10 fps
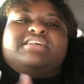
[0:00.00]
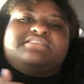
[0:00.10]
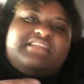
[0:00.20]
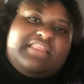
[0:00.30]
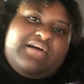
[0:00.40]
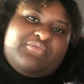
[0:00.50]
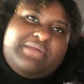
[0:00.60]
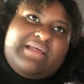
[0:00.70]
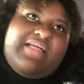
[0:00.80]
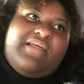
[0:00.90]
so then that would be
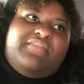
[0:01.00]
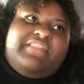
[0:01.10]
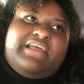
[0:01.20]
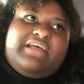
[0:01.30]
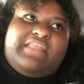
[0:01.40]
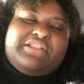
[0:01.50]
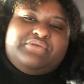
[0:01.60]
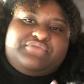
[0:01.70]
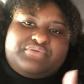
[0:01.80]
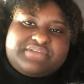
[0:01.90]
it, and then they, and then you
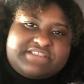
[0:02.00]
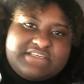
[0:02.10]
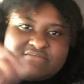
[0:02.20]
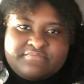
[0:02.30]
twist it,